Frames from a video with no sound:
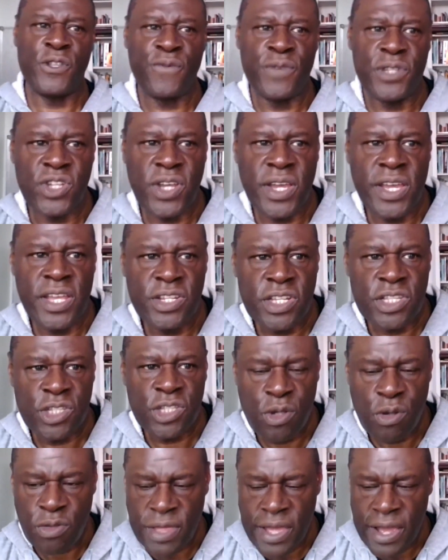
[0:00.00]
for Change in
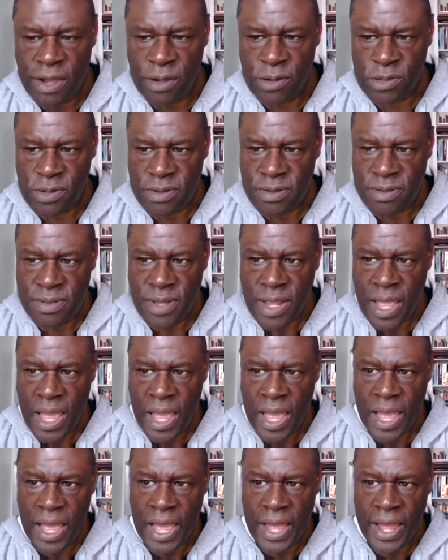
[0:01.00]

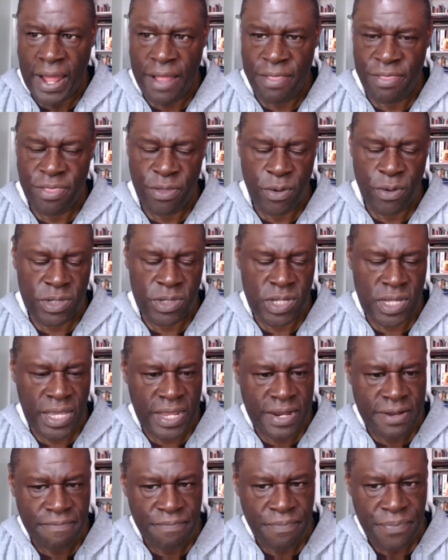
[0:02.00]

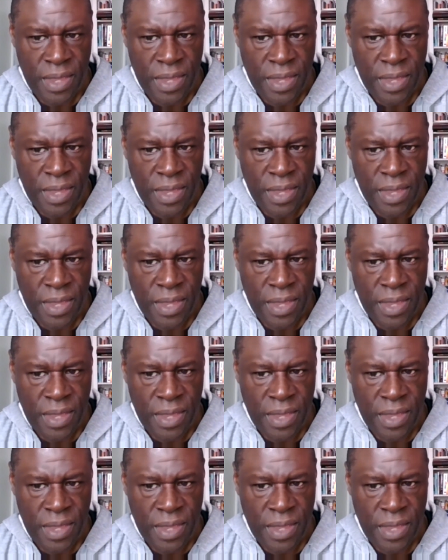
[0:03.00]
2013